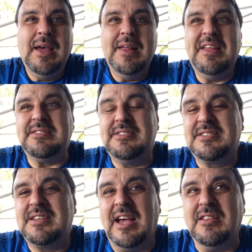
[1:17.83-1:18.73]
That's 6
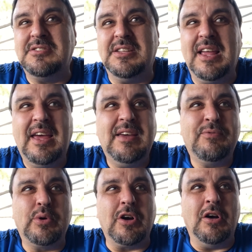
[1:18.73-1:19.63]
gallons a day if
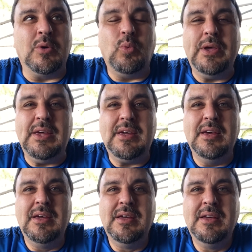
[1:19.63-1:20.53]
we're gone a week.
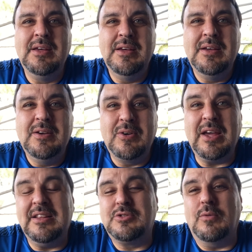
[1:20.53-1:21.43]
Okay,
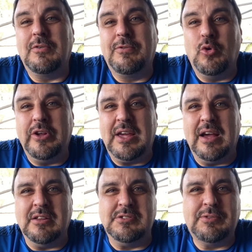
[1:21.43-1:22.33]
it's over 40
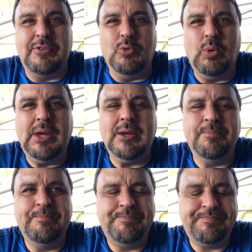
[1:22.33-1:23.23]
gallons for the week.
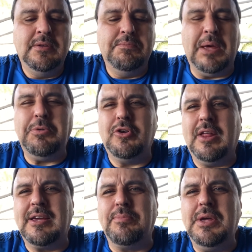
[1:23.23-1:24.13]
Maybe you're
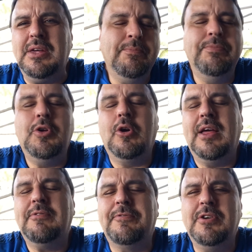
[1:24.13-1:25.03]
like me, you don't
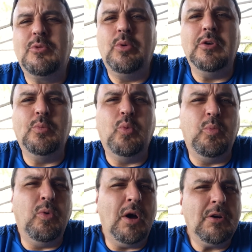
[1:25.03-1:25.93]
have a 5th-wheel
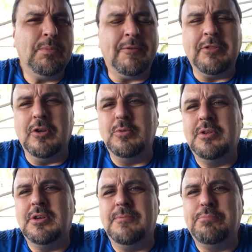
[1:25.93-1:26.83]
water buffalo
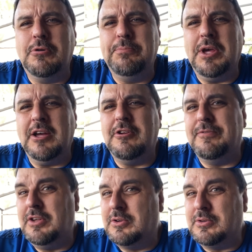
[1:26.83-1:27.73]
to pull behind your
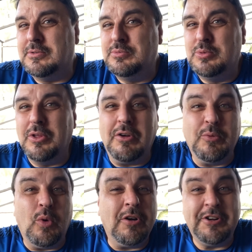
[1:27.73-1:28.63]
vehicle with all the
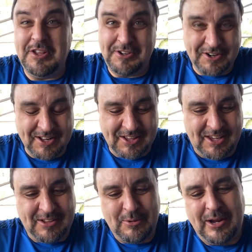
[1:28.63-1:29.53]
water that you're going to
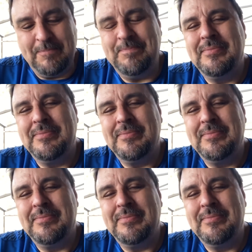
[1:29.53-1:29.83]
need, right?